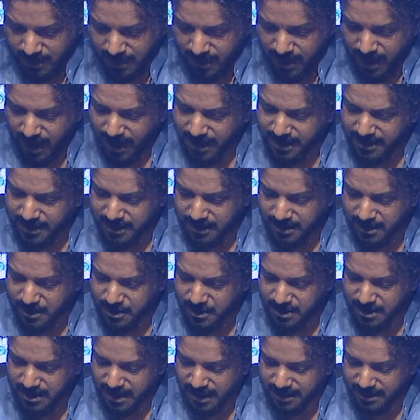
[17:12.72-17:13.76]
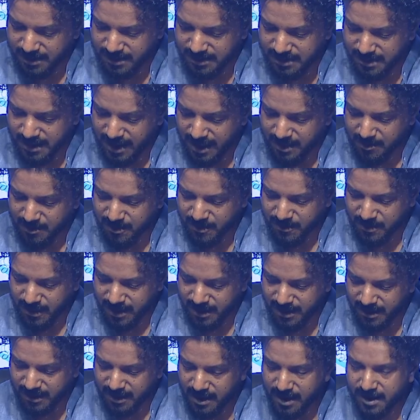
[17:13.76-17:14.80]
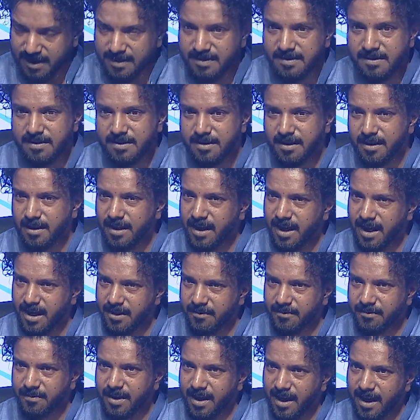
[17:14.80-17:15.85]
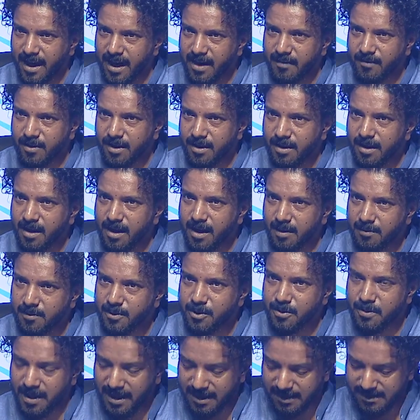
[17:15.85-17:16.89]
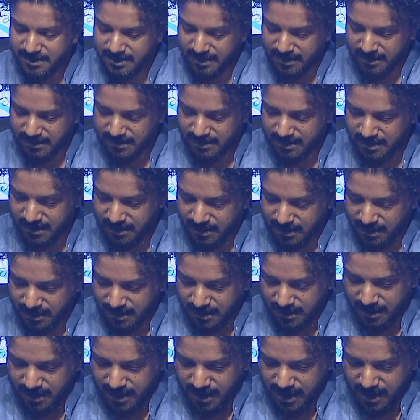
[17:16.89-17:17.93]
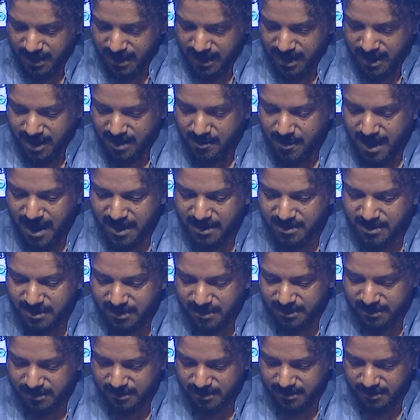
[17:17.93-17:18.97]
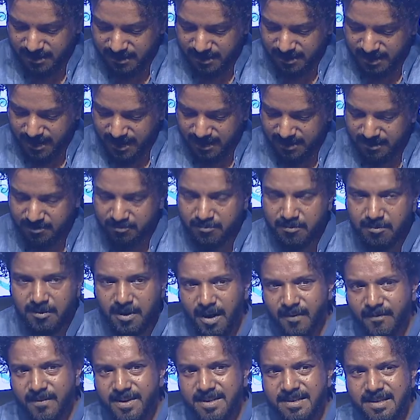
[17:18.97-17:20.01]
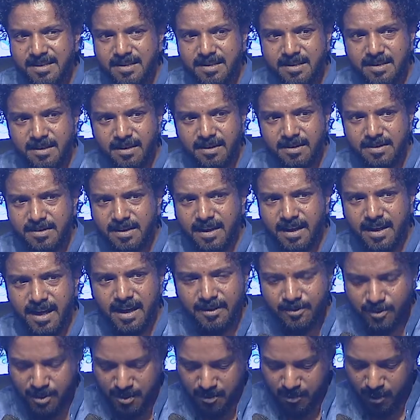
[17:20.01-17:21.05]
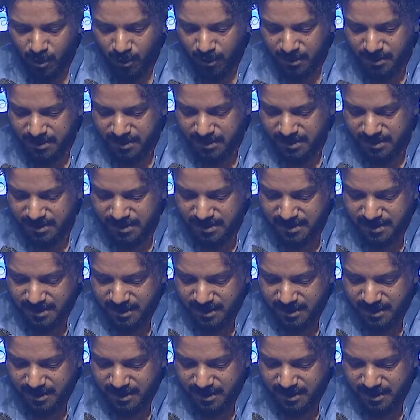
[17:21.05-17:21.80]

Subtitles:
Ideal societies can be recognized if they ever come to exist. Imagine that a visitor, say an anthropologist,